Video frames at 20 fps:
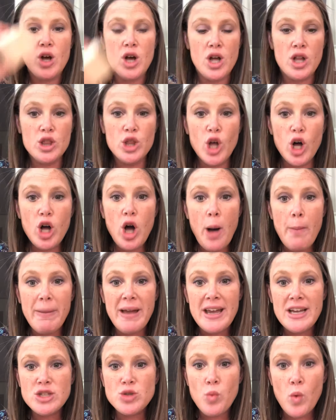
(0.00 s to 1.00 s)
look on
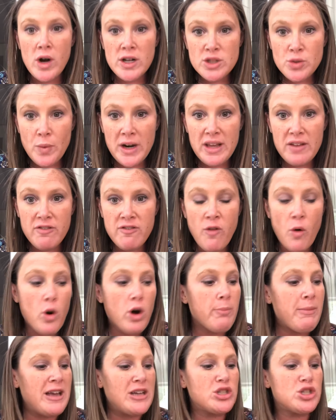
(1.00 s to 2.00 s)
page
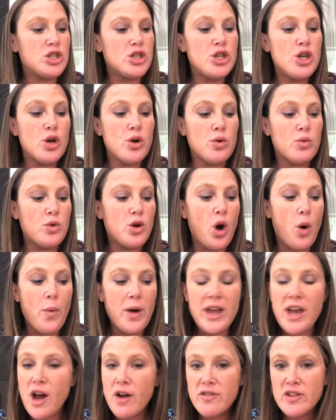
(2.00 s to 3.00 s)
124, make sure you're
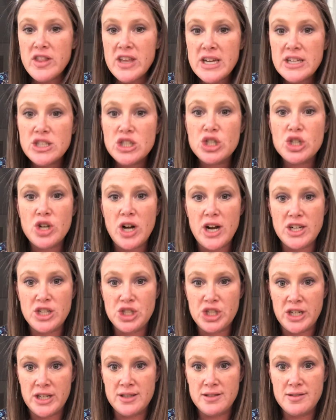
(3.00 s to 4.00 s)
going over the
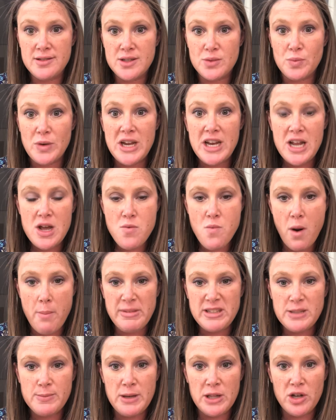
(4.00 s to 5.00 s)
instructions, reading what
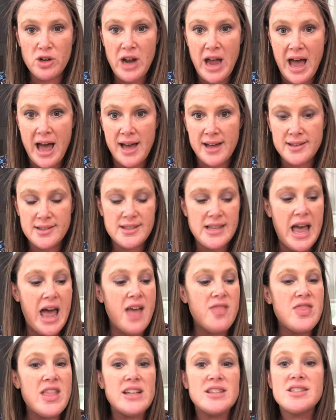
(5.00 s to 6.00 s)
Miss Miller has,
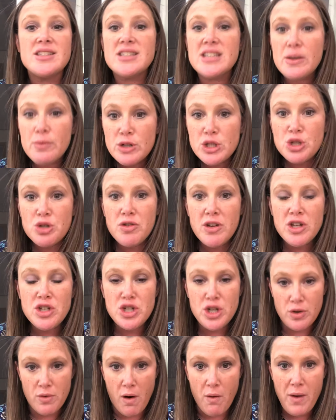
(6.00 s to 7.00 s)
and then see what you can
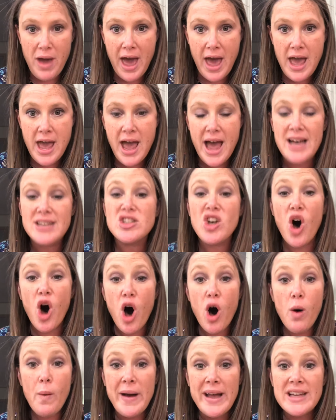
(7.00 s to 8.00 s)
do, okay? As
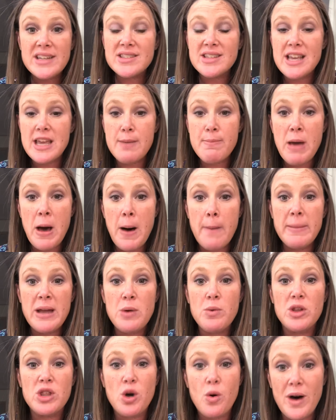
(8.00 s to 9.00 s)
always, email me
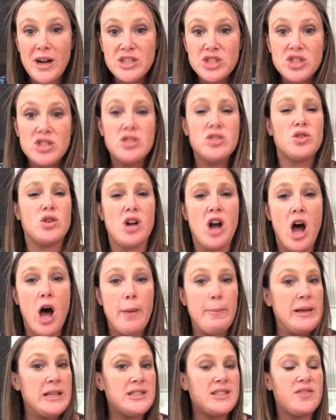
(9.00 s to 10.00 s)
with questions or
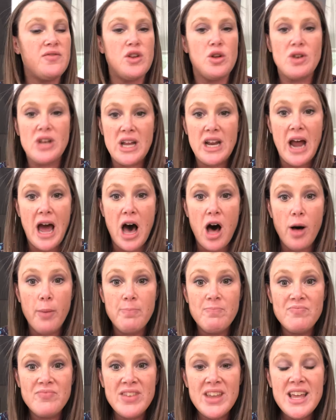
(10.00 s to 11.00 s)
comments if you need help.
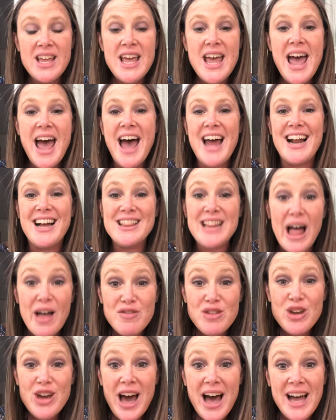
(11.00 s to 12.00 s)
And I love
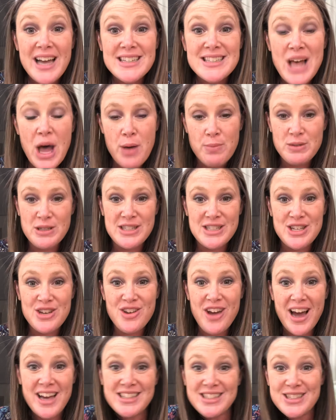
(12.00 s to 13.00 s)
you guys. I hope to see you
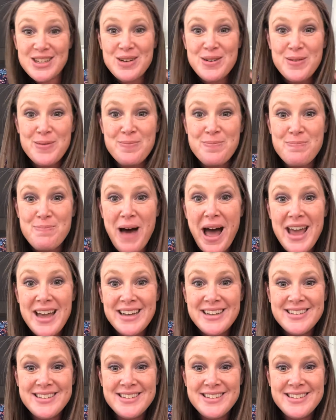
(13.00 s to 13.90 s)
guys soon. Bye.